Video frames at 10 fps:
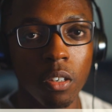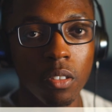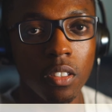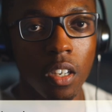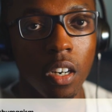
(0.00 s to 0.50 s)

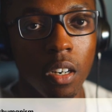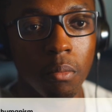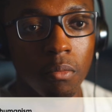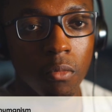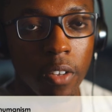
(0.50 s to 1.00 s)
If you're watching
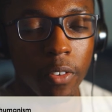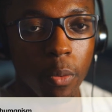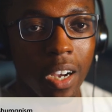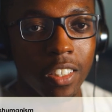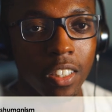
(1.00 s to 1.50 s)
on if
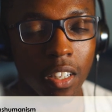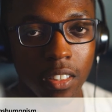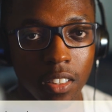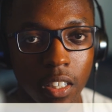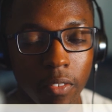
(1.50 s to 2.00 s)
you're listening on
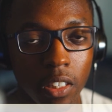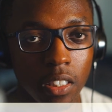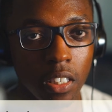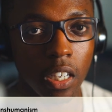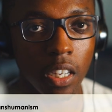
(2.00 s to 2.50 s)
Stitcher
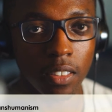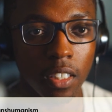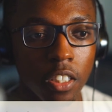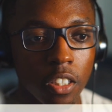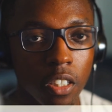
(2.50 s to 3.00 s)
or
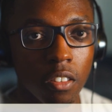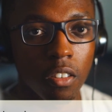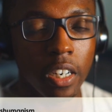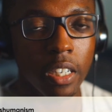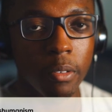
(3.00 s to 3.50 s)
anywhere else,
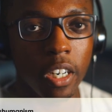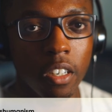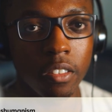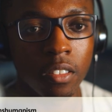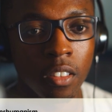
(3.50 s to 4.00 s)
so
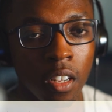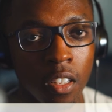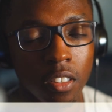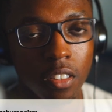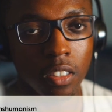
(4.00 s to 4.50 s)
stay tuned for
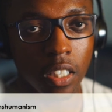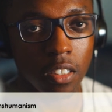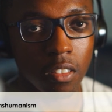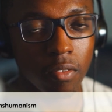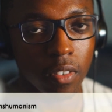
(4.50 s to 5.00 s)
that.
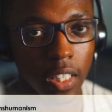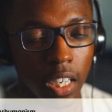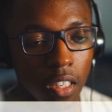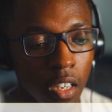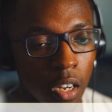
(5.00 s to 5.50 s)

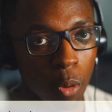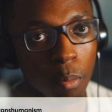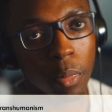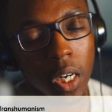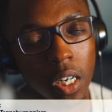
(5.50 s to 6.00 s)
But
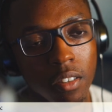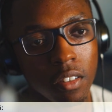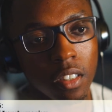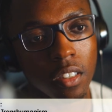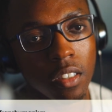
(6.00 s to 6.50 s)
as
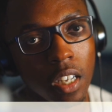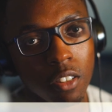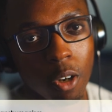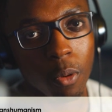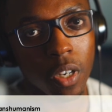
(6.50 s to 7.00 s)
always,
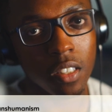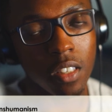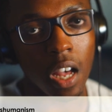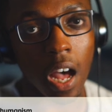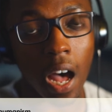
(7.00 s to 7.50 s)
I'm
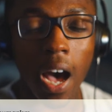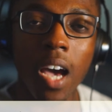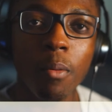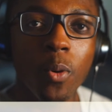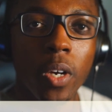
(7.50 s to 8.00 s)
Kwaku
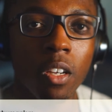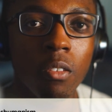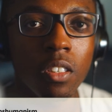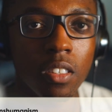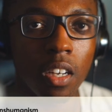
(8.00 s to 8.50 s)
Asafu
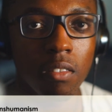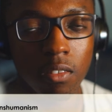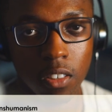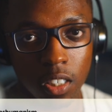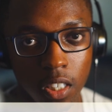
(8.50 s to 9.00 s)
Ajay,
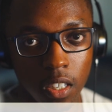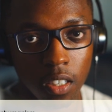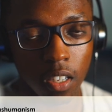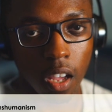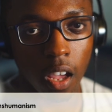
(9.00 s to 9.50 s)
and
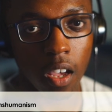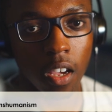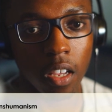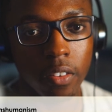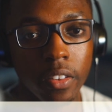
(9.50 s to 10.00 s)
this has
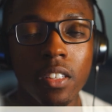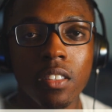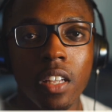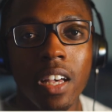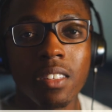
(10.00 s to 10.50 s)
been the Art
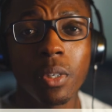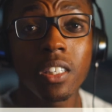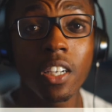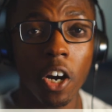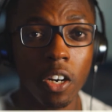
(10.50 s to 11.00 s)
of Thought
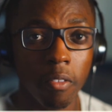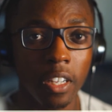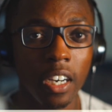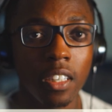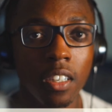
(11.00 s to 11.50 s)

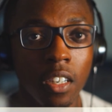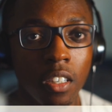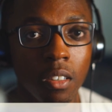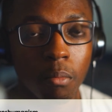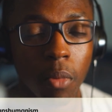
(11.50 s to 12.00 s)

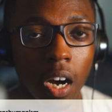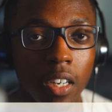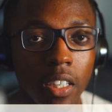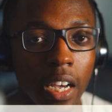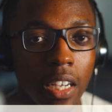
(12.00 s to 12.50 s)
podcast episode
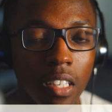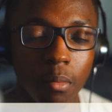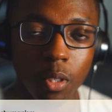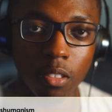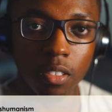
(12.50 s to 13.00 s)
6,
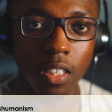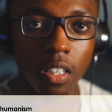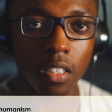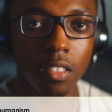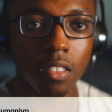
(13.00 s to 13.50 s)

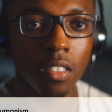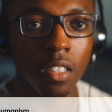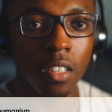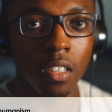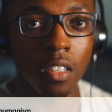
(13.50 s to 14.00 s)

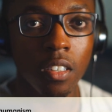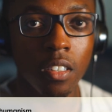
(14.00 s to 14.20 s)
talking